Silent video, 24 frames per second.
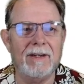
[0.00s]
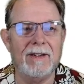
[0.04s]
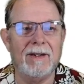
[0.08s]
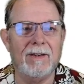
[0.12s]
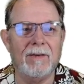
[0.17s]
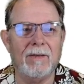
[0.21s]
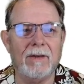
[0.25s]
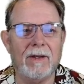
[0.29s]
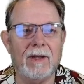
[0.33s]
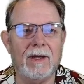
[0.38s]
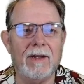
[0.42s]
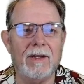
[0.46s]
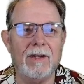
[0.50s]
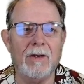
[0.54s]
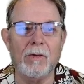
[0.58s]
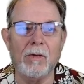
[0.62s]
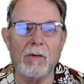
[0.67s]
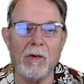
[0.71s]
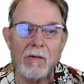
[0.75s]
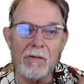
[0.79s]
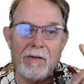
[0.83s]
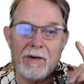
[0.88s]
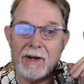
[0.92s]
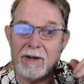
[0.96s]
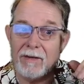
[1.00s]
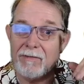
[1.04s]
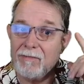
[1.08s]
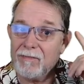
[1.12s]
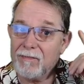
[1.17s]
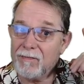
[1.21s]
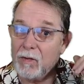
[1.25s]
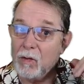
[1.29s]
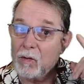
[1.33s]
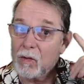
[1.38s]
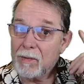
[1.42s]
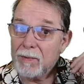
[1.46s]
Okay, you're already
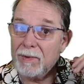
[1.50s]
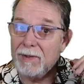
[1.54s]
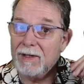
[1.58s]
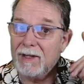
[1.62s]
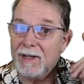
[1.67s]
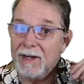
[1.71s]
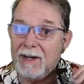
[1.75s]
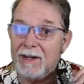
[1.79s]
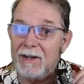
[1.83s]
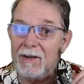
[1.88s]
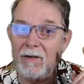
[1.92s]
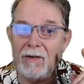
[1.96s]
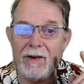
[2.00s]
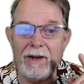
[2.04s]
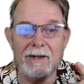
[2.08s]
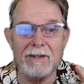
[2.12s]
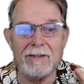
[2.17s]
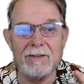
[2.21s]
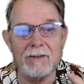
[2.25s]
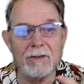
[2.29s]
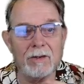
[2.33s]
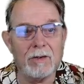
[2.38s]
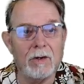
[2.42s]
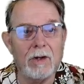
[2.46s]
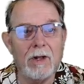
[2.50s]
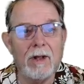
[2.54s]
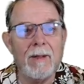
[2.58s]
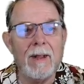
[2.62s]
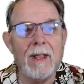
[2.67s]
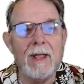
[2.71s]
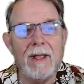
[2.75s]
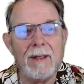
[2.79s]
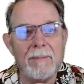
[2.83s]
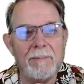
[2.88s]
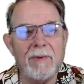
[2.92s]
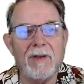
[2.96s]
formulating your answer
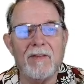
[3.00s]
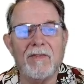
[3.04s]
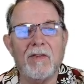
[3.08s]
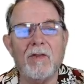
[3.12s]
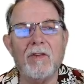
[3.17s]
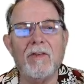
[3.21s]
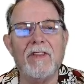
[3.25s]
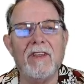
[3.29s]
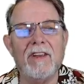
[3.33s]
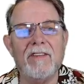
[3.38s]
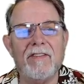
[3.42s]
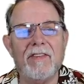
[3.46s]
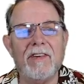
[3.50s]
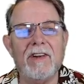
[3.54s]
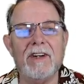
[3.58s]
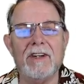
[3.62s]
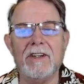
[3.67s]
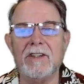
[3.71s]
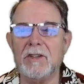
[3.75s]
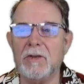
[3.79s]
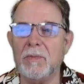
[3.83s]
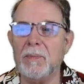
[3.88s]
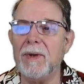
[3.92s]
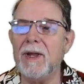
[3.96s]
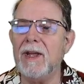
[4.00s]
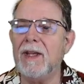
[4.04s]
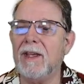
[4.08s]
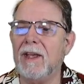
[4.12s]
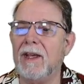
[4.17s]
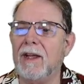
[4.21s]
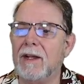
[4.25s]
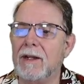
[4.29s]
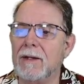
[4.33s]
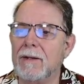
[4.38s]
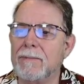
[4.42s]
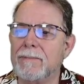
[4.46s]
before they finish
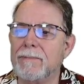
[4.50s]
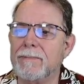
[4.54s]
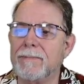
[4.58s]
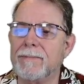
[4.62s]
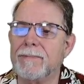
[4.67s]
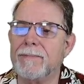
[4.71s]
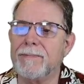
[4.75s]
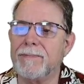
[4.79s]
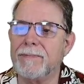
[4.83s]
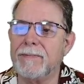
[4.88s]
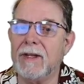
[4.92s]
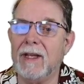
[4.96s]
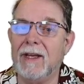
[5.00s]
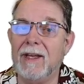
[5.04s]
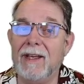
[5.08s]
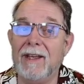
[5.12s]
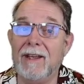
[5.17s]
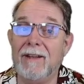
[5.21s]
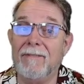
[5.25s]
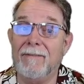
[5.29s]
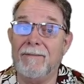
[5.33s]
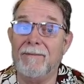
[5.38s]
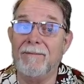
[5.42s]
speaking. Okay,